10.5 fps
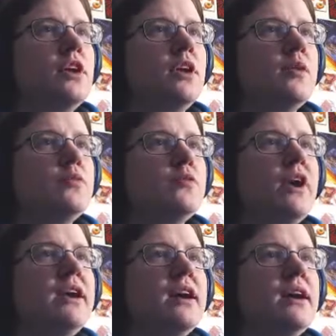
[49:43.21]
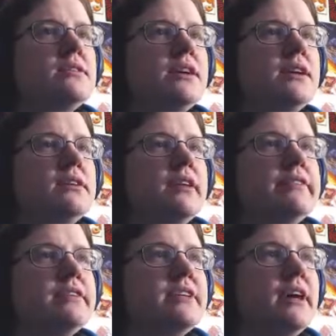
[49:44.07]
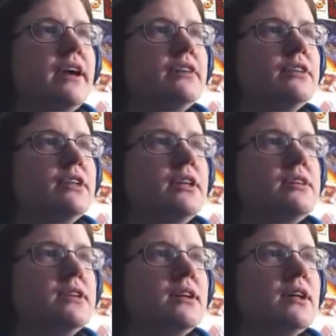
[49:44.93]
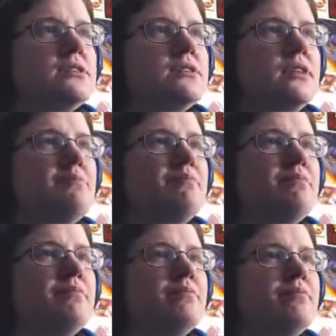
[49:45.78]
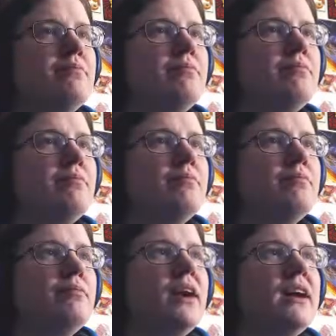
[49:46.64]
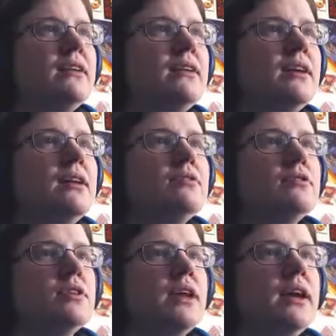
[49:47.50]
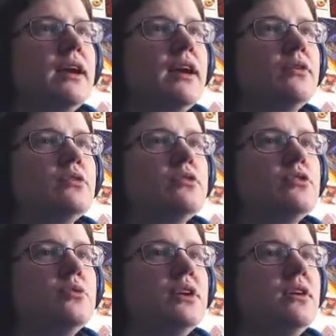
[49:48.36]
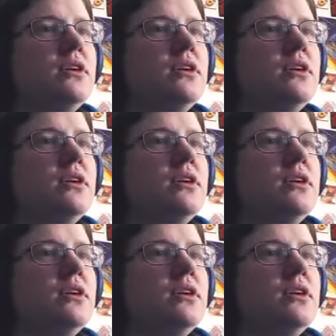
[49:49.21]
I'm right at 10 levels higher than these guys, so they might not even, like, aggro to me.